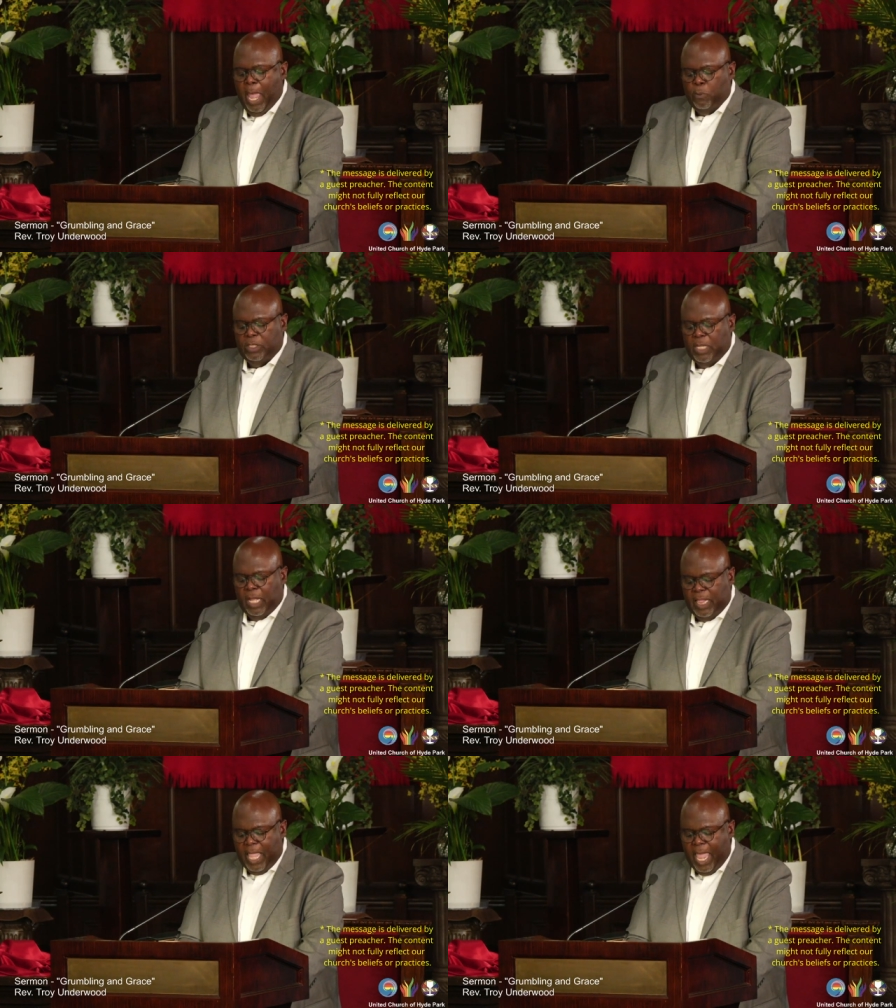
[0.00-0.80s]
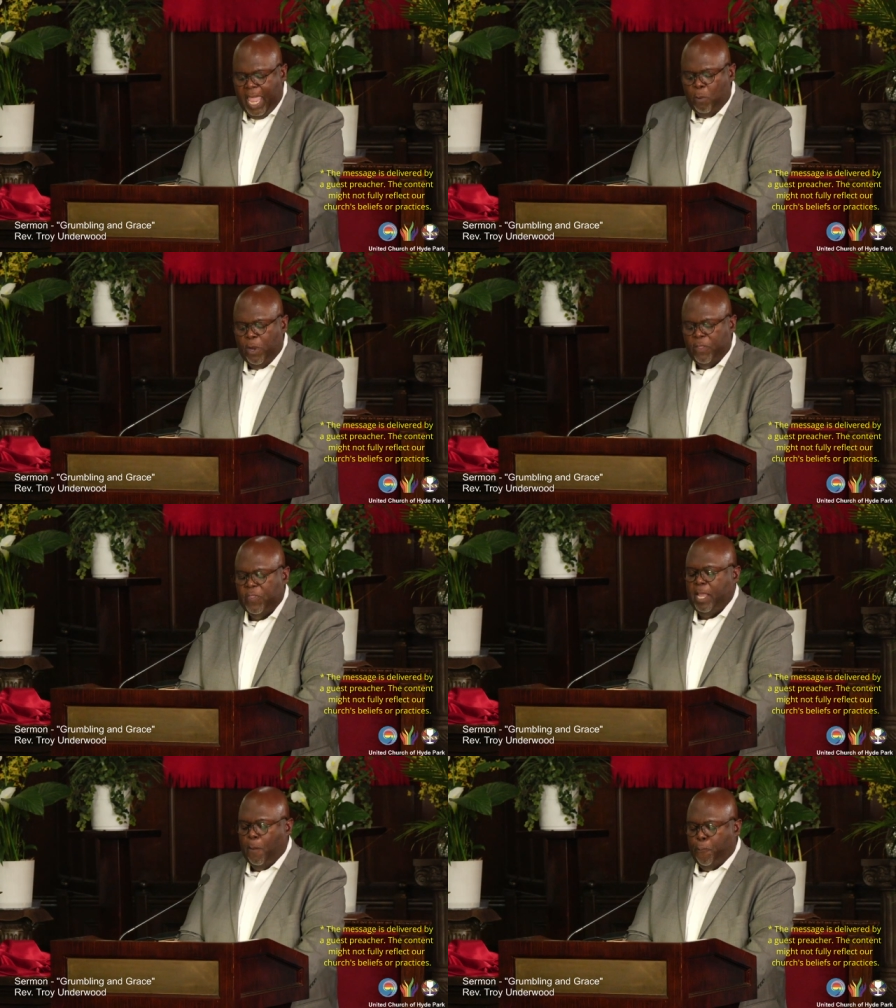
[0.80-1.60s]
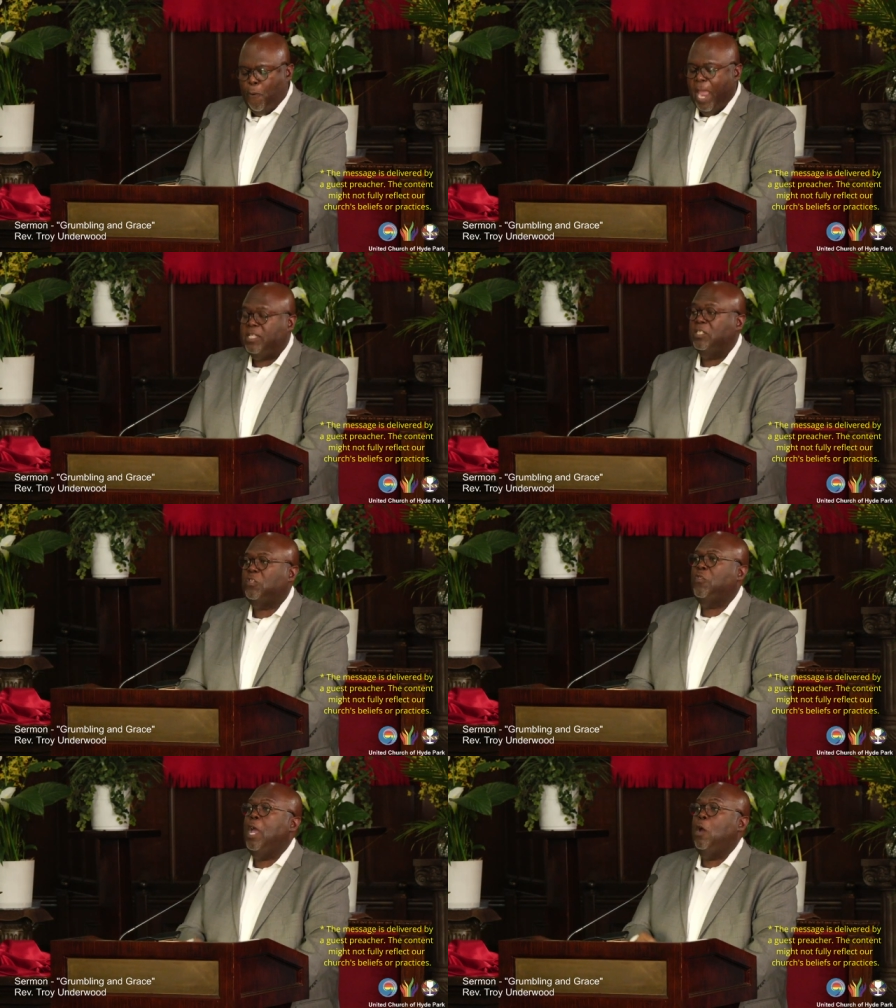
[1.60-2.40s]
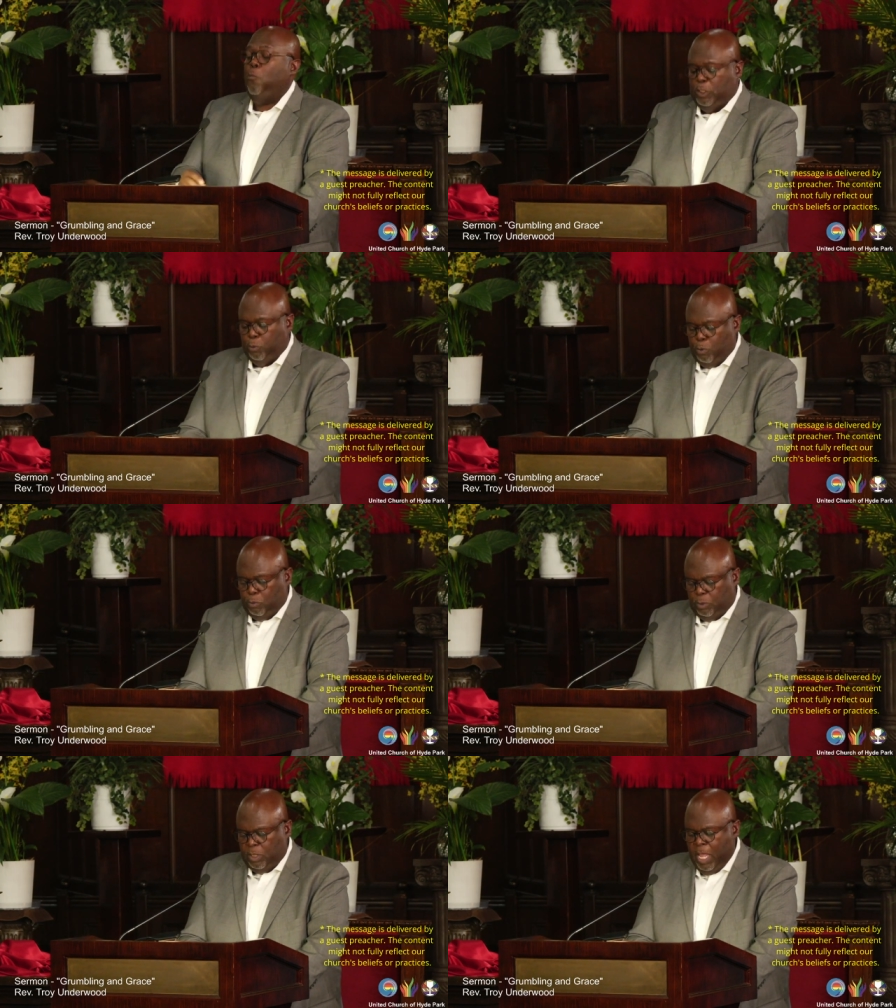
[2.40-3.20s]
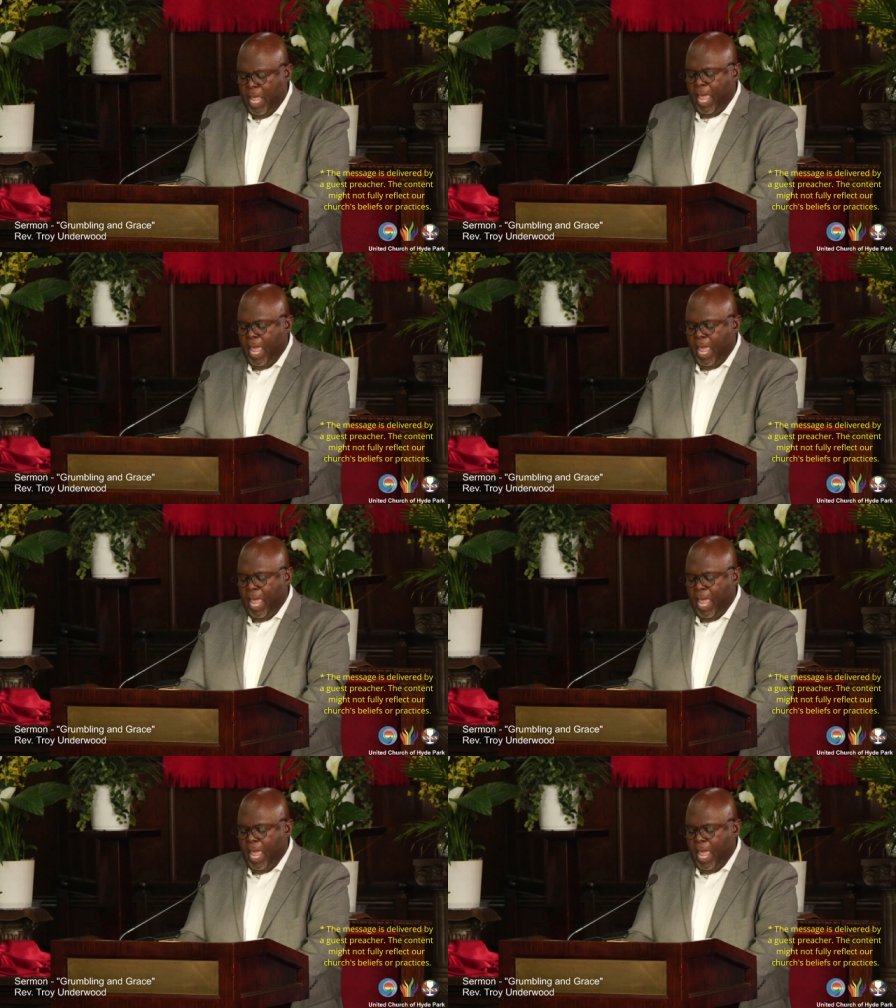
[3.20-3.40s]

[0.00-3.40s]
and was a land where they could practice their rituals